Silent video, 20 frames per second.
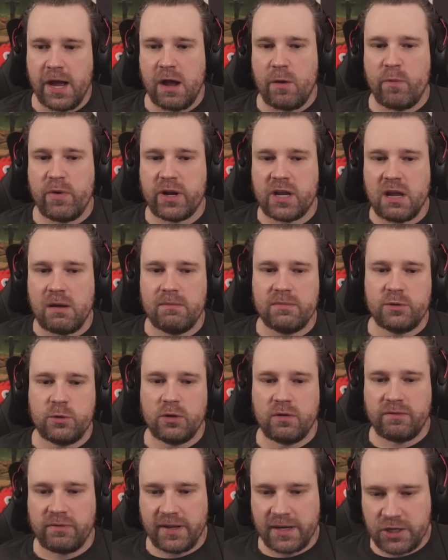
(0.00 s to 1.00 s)
When it comes to
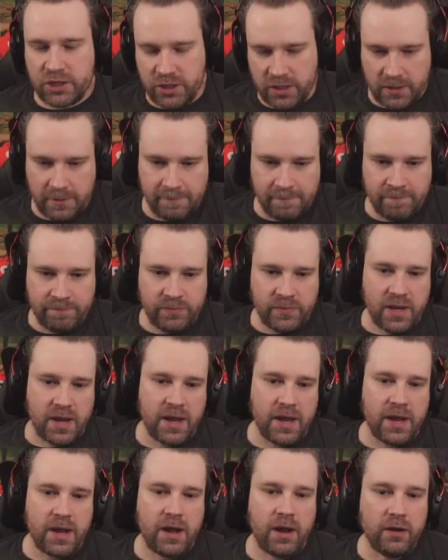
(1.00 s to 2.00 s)
affliction,
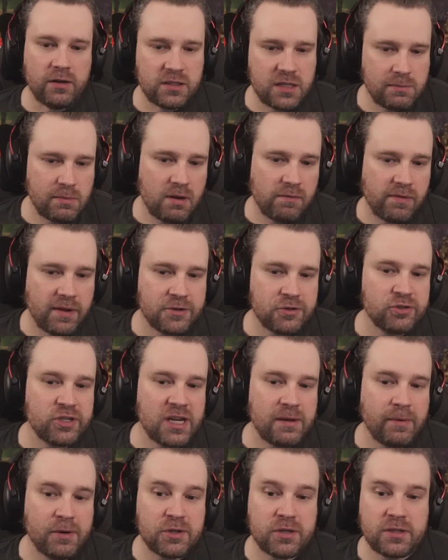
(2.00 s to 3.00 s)
unstable affliction
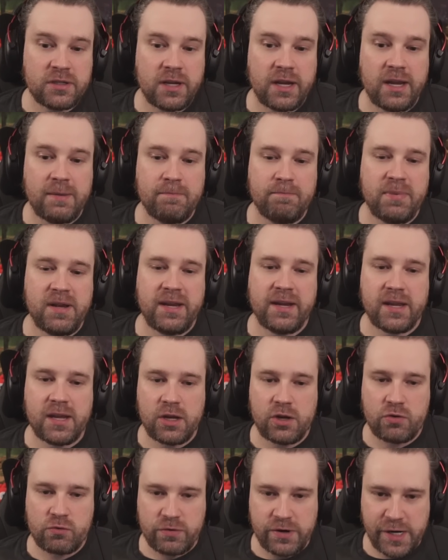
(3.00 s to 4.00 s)
damage is being
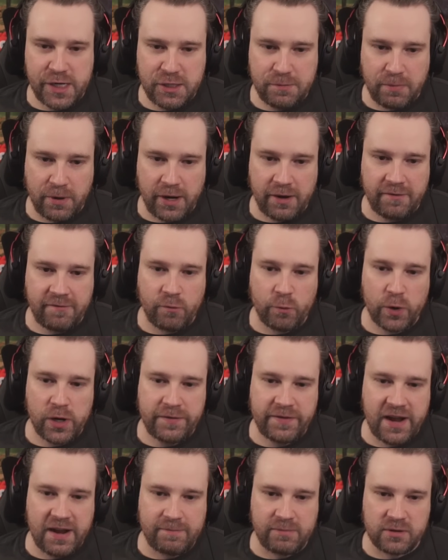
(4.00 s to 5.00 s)
increased by
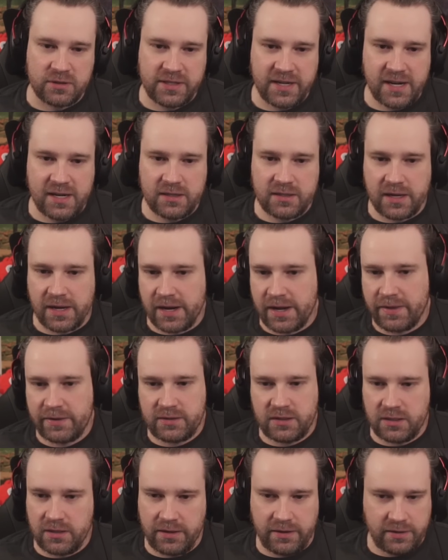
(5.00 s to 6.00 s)
45%.
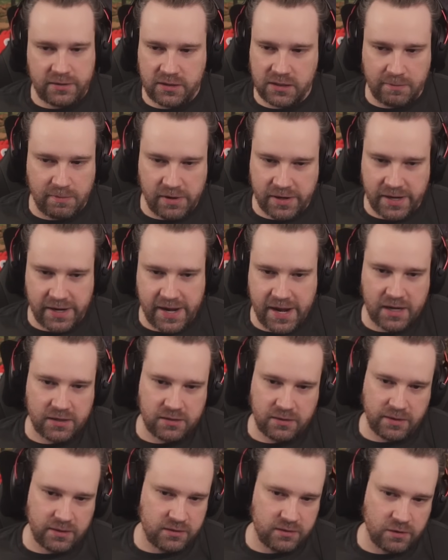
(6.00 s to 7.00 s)
This is a bug, I
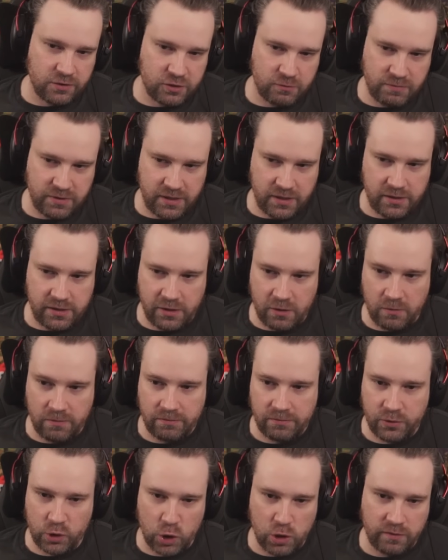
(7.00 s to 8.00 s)
guess, and this is also being
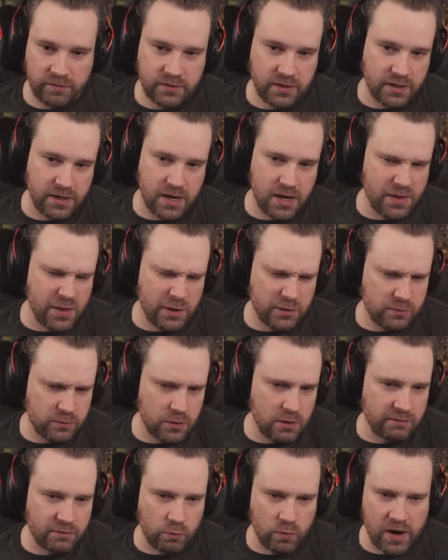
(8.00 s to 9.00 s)
nerfed. I thought this
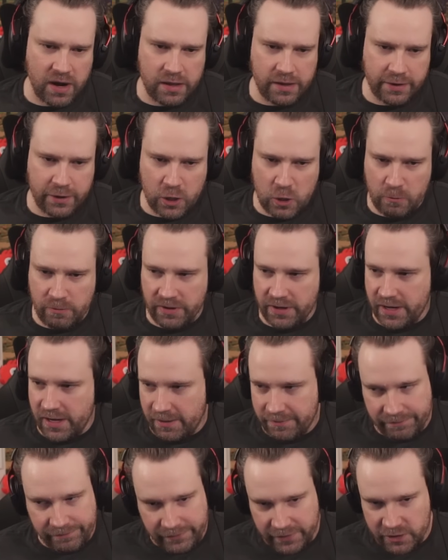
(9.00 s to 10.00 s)
was nerfed a while ago, but
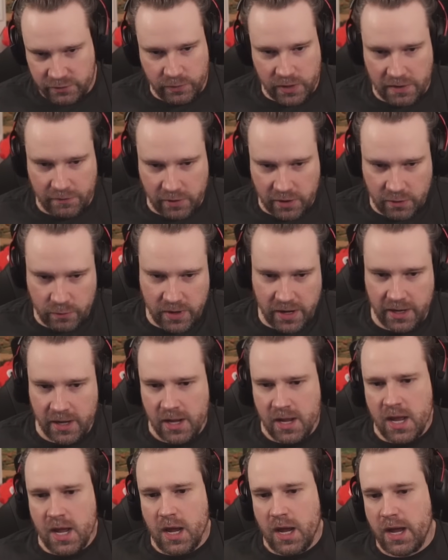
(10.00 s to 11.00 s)
hey, it's whatever either way.
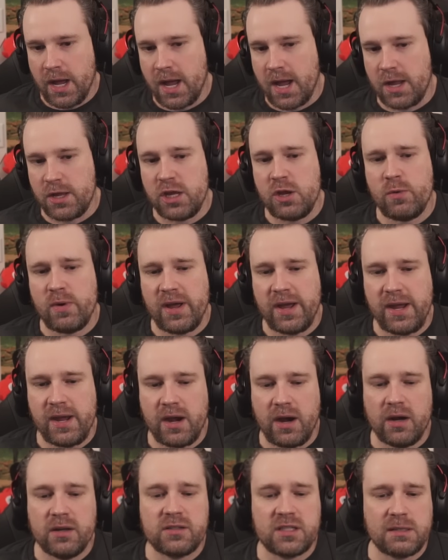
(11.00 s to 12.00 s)
UA
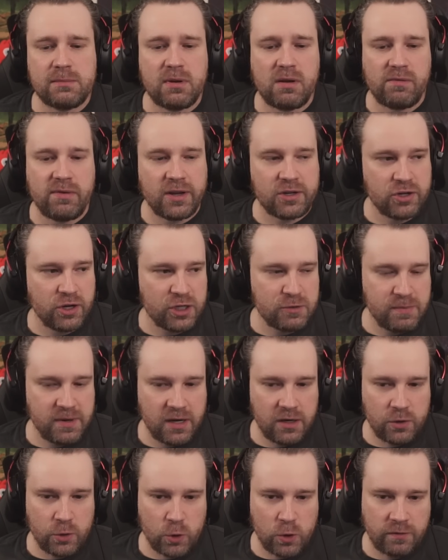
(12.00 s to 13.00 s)
unstable affliction is
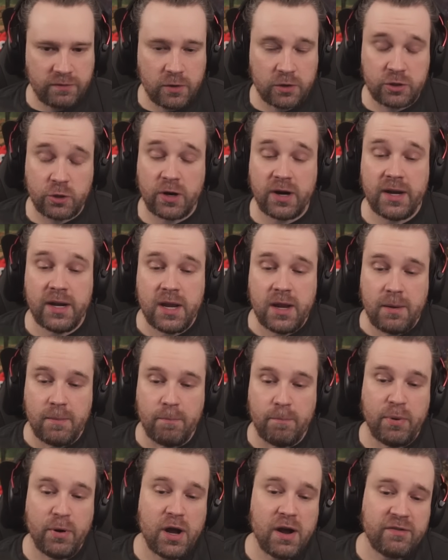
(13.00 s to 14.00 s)
being nerfed. Oh, sorry,
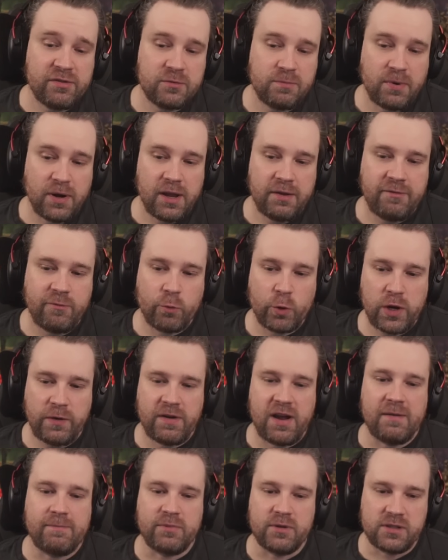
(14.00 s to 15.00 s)
buffed by
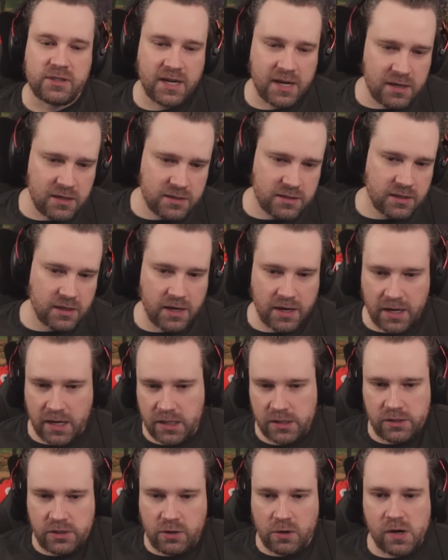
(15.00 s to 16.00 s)

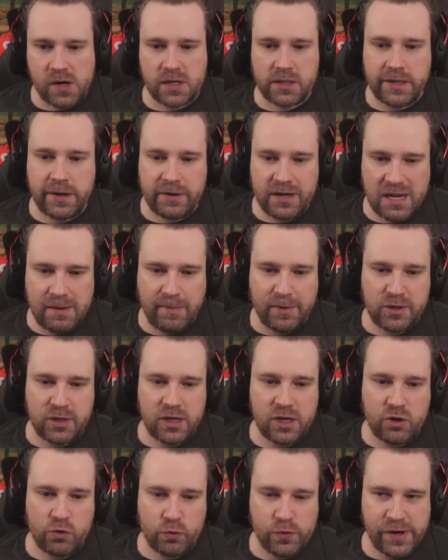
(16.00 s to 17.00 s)
45%. Dark layer damage
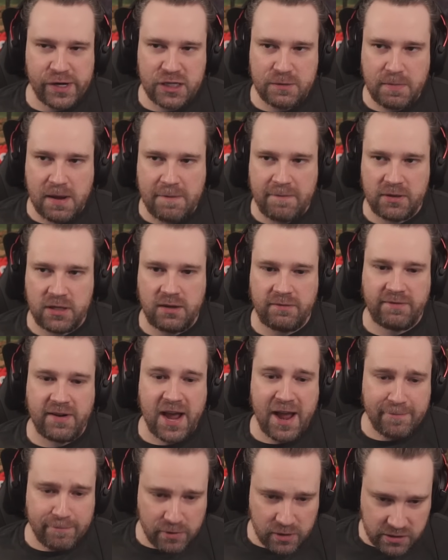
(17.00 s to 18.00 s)
increased by
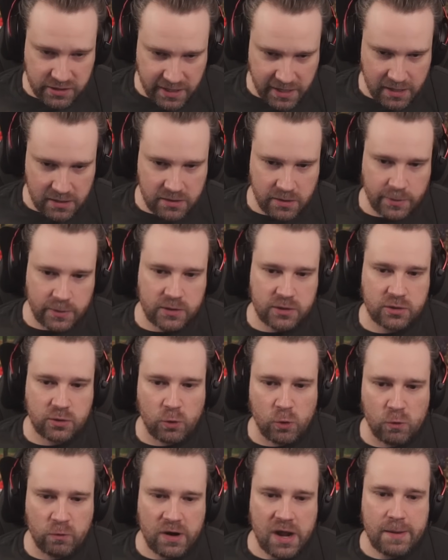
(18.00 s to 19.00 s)
55%.
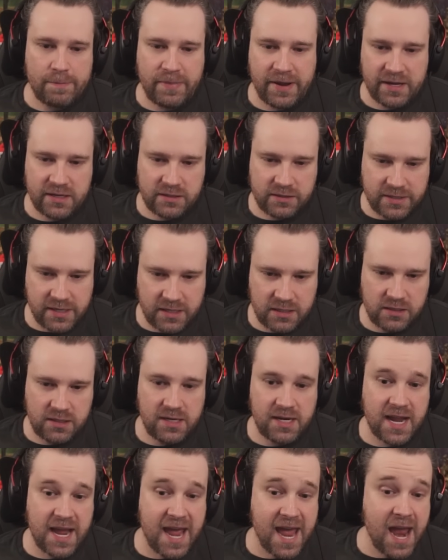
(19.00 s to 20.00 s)
Soul rot by
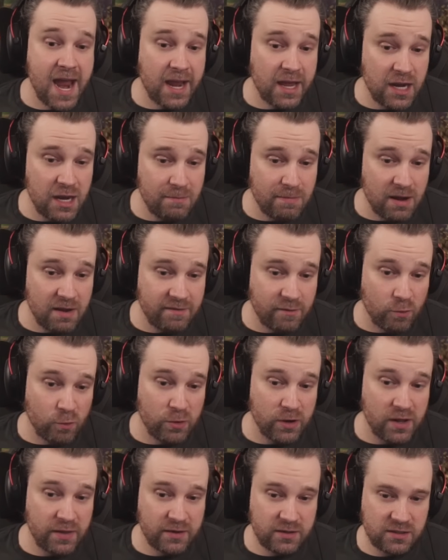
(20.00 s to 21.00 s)
60. Agony by
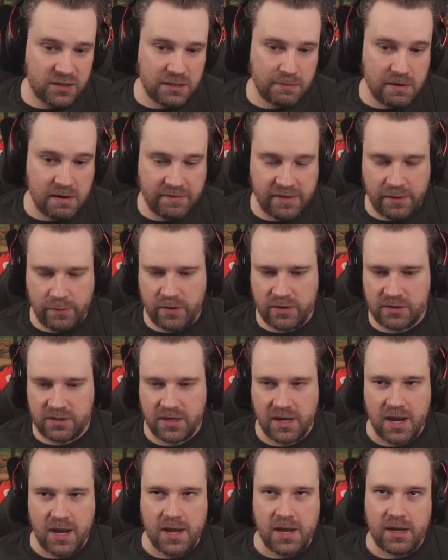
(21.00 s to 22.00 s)
40. This is the buff that was
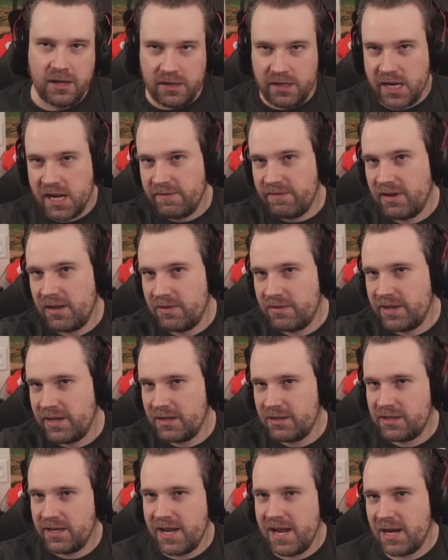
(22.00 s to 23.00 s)
given,
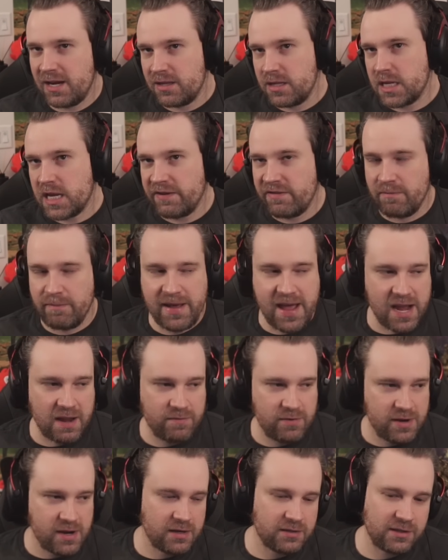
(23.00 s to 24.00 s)
then taken, and given back a
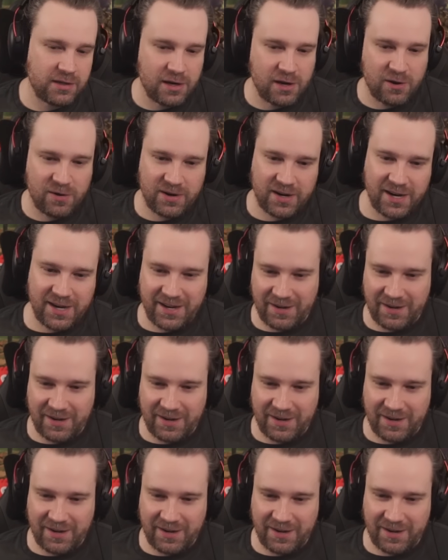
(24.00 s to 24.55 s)
few days ago.